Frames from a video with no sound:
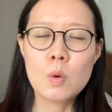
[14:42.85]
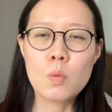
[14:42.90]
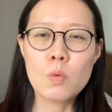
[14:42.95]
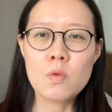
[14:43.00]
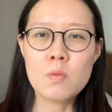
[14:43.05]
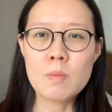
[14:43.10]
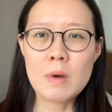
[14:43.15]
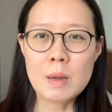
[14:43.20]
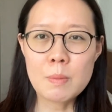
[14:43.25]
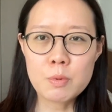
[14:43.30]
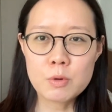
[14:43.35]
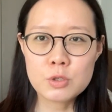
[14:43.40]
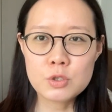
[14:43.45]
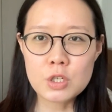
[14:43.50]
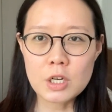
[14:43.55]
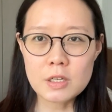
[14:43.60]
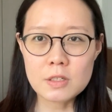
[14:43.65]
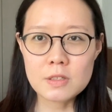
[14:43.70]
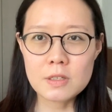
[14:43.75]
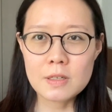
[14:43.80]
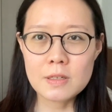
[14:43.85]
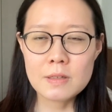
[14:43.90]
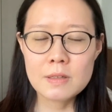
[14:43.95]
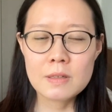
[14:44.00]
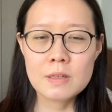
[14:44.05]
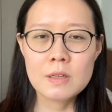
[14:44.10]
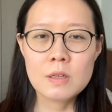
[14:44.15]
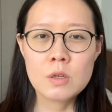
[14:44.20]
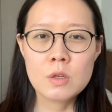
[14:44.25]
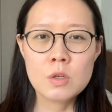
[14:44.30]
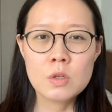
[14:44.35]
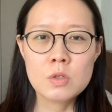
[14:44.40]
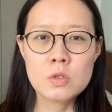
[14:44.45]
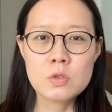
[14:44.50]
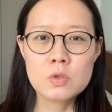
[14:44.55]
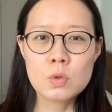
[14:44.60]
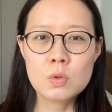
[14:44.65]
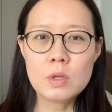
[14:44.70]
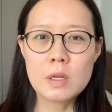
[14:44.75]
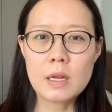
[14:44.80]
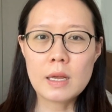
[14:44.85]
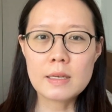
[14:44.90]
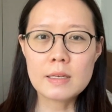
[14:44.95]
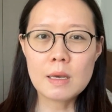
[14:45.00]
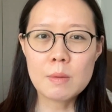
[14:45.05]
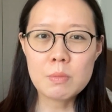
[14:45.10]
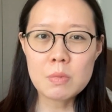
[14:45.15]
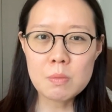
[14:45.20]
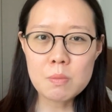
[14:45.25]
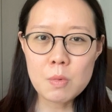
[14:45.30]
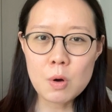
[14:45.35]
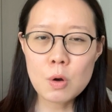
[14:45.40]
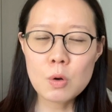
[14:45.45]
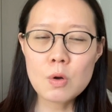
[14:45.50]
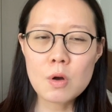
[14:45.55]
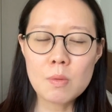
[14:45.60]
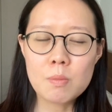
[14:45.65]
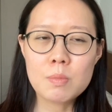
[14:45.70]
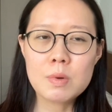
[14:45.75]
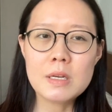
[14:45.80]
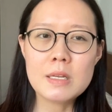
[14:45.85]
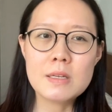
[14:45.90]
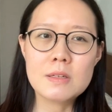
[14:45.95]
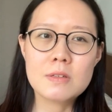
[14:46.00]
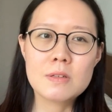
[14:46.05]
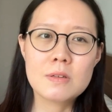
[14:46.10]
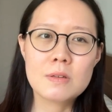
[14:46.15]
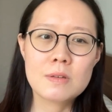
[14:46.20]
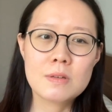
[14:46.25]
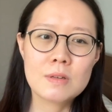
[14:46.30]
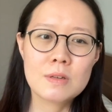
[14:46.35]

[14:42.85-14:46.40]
with my projector, so that I can be more complete?